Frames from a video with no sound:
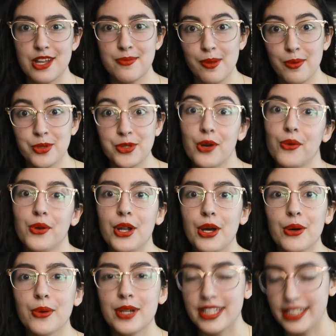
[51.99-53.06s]
of people don't know
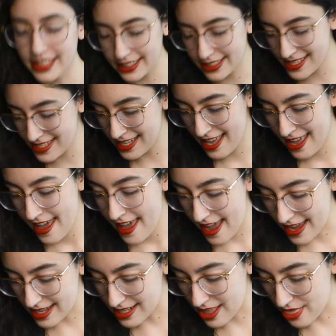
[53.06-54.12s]
what it is.
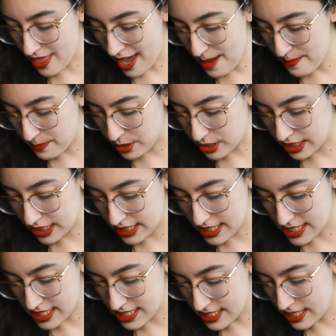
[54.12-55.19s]
And that book
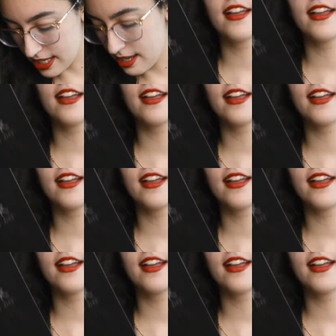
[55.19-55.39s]
is